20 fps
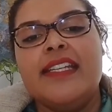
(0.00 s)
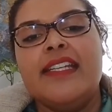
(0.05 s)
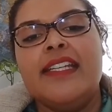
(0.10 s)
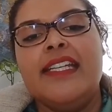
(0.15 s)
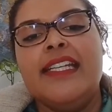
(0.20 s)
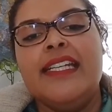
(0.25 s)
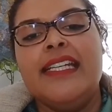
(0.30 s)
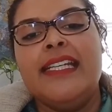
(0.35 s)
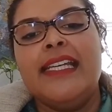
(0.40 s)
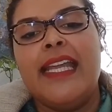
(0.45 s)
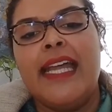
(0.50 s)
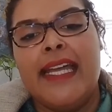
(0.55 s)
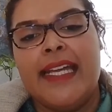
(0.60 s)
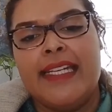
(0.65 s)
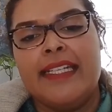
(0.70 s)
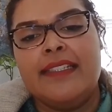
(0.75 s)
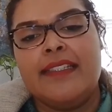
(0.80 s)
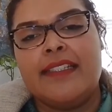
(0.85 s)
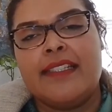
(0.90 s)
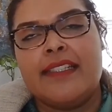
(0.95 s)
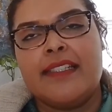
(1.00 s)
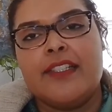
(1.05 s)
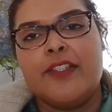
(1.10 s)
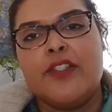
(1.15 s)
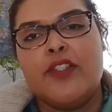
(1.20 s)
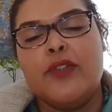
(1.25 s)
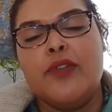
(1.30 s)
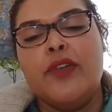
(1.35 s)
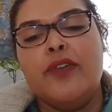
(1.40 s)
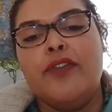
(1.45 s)
relates
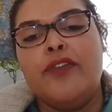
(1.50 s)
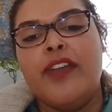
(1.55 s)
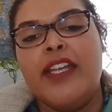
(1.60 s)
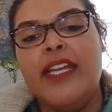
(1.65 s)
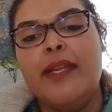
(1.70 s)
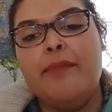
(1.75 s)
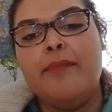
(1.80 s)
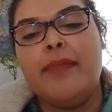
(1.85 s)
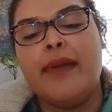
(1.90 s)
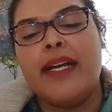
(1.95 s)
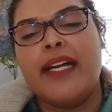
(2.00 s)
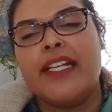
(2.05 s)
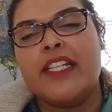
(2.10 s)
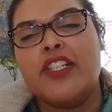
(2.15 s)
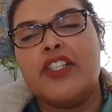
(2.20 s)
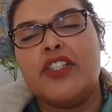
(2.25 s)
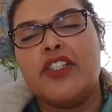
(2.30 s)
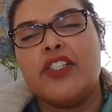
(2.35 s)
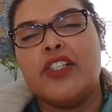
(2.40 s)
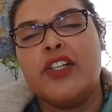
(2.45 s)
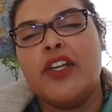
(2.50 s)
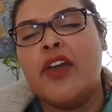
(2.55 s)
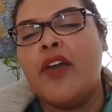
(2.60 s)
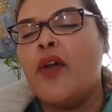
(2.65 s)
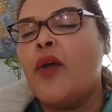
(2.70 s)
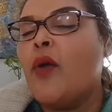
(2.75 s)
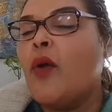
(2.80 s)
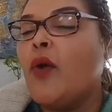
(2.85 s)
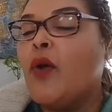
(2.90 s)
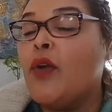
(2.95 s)
to very much
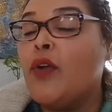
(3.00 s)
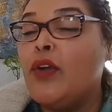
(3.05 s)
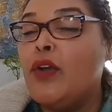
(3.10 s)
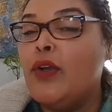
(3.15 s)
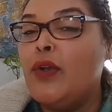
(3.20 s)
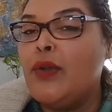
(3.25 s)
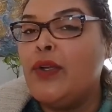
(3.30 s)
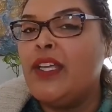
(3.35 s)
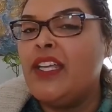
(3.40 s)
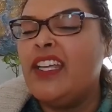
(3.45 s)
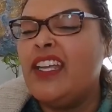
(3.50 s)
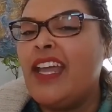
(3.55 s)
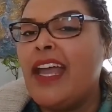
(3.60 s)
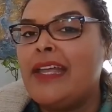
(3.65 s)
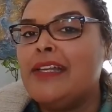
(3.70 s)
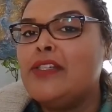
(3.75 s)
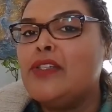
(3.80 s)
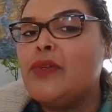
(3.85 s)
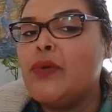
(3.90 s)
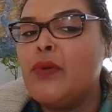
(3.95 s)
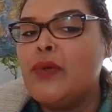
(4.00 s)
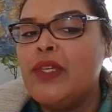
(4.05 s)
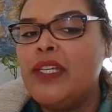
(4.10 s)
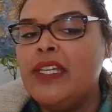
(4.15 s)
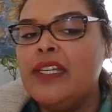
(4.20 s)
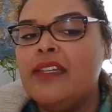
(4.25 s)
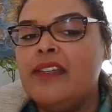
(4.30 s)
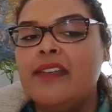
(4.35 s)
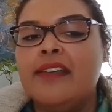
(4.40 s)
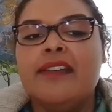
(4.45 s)
looking and
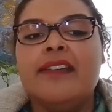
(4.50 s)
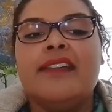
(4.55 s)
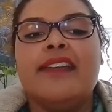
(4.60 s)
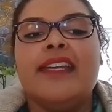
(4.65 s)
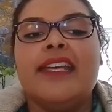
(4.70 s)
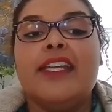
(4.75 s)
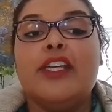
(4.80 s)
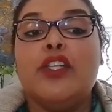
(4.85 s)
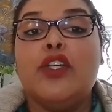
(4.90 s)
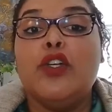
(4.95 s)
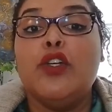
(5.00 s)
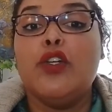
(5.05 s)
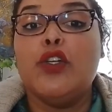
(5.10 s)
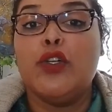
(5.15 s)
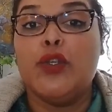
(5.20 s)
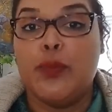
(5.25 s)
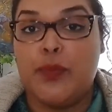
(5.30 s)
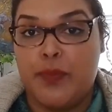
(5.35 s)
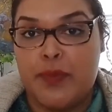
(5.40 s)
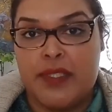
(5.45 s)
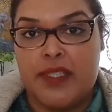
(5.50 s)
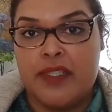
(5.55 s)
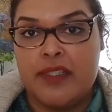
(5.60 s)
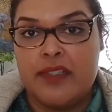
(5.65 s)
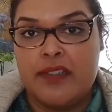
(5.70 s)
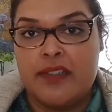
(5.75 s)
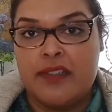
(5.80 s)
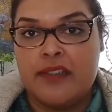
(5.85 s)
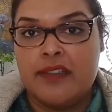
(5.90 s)
talking in groups.